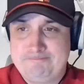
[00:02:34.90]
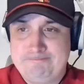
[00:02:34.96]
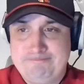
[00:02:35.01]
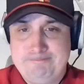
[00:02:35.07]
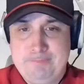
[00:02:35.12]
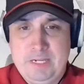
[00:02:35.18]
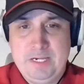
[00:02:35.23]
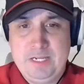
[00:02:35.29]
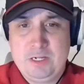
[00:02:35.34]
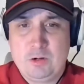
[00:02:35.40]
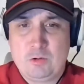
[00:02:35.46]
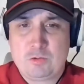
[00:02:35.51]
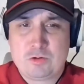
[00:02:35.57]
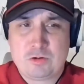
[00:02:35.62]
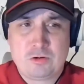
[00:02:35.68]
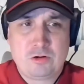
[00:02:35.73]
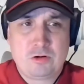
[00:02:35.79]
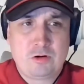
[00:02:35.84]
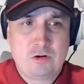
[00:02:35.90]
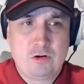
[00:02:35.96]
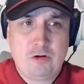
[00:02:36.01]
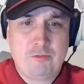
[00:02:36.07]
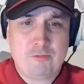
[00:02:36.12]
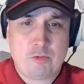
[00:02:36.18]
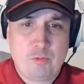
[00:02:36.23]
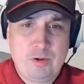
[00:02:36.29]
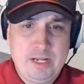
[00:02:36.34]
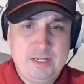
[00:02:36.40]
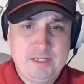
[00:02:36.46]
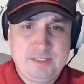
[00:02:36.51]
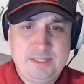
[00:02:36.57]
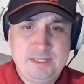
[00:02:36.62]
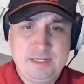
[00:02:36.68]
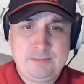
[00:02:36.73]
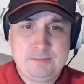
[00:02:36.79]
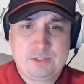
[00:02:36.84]
Mediocre or overrated
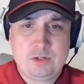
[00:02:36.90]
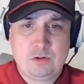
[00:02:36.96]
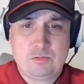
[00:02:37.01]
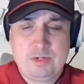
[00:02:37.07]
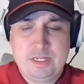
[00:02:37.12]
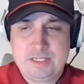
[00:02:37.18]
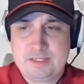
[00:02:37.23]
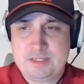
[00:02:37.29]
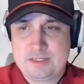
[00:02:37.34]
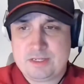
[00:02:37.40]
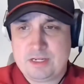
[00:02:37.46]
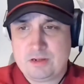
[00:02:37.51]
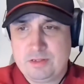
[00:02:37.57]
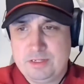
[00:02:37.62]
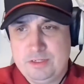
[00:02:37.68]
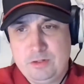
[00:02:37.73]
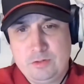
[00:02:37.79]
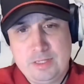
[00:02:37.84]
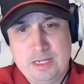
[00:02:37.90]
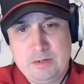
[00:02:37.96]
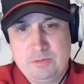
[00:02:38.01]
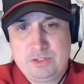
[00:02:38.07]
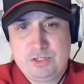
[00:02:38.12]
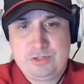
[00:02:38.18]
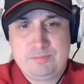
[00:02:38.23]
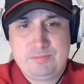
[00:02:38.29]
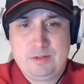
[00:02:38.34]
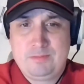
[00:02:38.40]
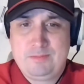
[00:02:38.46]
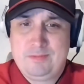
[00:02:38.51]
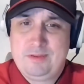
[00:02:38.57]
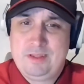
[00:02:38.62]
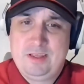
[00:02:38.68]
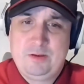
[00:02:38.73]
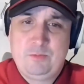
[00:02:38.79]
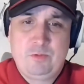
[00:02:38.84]
teams don't necessarily do that, which
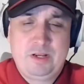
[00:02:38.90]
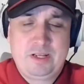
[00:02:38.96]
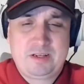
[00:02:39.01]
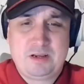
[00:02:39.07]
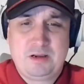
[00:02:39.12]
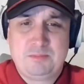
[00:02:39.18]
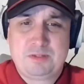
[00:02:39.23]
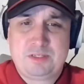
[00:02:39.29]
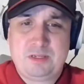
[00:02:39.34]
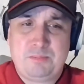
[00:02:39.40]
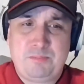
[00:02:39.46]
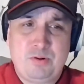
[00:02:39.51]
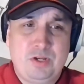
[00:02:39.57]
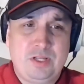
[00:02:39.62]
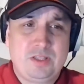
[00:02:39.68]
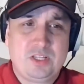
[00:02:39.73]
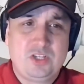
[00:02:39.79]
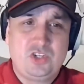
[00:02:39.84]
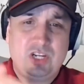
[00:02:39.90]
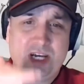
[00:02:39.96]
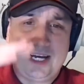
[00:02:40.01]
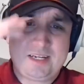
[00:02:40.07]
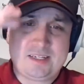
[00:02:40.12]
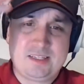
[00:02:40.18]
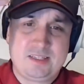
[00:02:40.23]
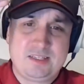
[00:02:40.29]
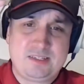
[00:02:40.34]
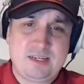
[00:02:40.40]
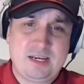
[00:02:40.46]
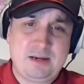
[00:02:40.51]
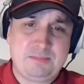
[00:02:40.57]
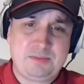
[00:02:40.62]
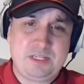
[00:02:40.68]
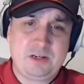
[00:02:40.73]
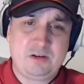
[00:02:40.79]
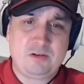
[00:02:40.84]
when it comes to putting the Jags in the
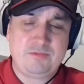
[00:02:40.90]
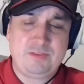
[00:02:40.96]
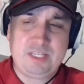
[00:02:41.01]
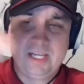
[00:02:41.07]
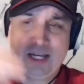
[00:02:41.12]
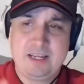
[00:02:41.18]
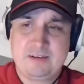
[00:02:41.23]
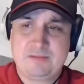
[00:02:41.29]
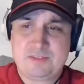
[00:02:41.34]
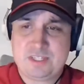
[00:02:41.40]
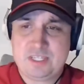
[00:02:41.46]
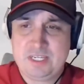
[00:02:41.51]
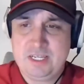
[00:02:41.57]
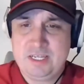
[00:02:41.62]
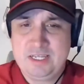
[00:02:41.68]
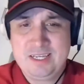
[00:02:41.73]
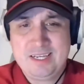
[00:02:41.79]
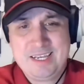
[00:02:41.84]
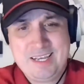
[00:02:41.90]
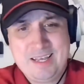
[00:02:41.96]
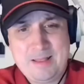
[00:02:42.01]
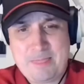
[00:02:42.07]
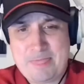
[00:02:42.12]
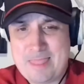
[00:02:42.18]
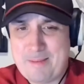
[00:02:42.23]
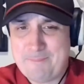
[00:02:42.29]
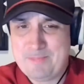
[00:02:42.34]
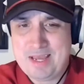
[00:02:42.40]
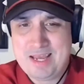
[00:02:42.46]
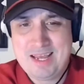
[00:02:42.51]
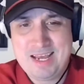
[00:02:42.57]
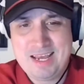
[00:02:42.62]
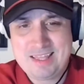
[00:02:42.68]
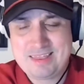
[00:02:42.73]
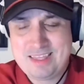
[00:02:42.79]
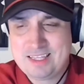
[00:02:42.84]
top tier of the AFC,
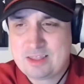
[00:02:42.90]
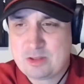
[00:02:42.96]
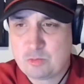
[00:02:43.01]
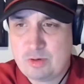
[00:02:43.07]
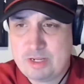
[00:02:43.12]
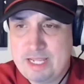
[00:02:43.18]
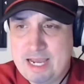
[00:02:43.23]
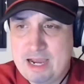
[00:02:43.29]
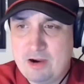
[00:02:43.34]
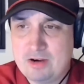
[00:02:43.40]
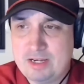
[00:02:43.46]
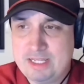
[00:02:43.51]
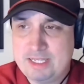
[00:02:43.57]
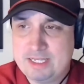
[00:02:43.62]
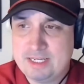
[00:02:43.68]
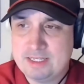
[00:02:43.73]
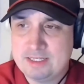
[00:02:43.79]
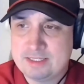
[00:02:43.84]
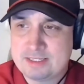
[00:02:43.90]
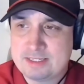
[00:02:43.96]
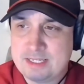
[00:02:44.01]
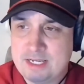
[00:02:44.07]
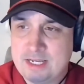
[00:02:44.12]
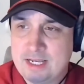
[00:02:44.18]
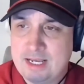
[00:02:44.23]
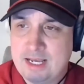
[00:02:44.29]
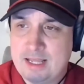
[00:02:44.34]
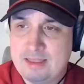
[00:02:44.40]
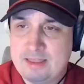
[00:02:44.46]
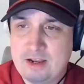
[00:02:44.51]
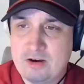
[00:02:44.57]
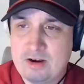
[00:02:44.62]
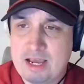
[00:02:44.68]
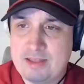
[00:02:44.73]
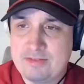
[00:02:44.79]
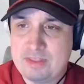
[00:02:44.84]
I think the reality is
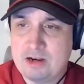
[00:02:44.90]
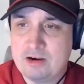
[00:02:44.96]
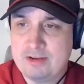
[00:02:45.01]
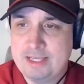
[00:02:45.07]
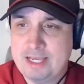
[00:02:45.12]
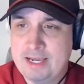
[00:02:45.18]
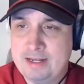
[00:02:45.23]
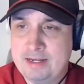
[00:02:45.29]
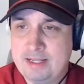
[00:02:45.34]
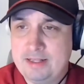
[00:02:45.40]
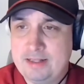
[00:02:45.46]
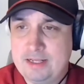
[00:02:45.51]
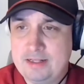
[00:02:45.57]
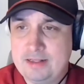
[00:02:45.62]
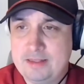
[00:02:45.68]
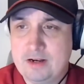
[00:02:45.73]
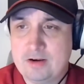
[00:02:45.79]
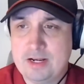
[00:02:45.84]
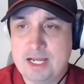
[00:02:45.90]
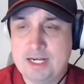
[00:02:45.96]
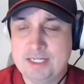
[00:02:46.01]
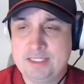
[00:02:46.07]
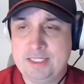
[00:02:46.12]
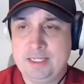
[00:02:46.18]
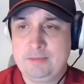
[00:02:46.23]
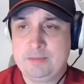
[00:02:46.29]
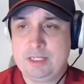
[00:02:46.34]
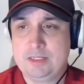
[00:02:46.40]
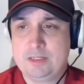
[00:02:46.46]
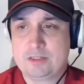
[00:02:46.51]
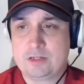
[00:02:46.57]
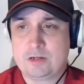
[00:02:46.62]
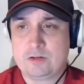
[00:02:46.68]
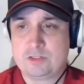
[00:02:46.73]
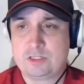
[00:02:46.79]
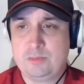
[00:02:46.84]
they're not there yet. And they're not a team that
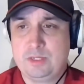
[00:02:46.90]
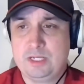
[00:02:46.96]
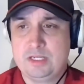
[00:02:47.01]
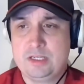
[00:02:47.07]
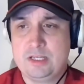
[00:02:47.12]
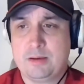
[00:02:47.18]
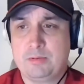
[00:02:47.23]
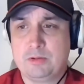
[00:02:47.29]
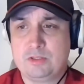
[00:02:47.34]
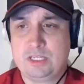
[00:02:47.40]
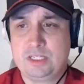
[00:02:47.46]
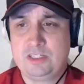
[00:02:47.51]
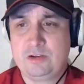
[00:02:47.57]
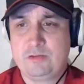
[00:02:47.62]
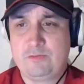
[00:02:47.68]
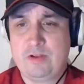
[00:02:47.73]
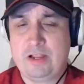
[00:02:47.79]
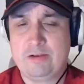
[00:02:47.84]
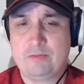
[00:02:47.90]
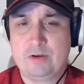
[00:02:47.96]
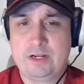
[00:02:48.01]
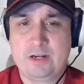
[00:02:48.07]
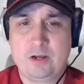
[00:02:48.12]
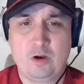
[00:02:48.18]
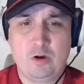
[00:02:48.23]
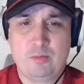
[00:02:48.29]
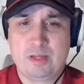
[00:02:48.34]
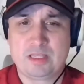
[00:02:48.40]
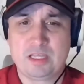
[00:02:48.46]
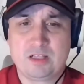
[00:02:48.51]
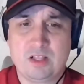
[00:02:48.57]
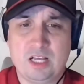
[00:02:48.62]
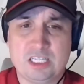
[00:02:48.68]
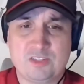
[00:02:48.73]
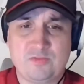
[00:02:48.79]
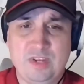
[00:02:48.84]
deserves to be a double-digit favorite at home. I think
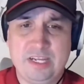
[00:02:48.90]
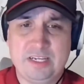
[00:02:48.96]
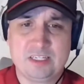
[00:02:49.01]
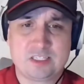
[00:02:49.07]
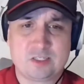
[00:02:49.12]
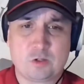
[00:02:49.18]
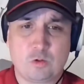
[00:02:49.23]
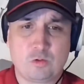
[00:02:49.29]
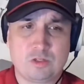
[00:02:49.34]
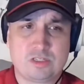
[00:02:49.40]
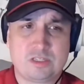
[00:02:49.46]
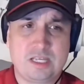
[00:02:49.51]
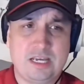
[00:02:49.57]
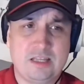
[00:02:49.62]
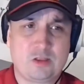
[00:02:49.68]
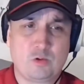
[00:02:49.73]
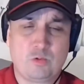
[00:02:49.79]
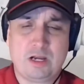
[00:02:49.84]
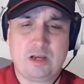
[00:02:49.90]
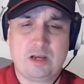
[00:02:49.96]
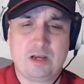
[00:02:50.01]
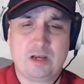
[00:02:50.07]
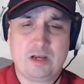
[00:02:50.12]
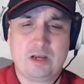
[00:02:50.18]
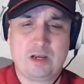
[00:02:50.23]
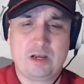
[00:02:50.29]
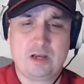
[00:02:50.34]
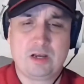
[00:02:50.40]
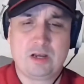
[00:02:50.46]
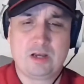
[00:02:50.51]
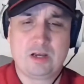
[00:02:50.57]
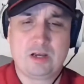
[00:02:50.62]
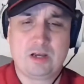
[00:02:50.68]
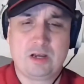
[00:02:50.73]
Las Vegas told us that throughout the week.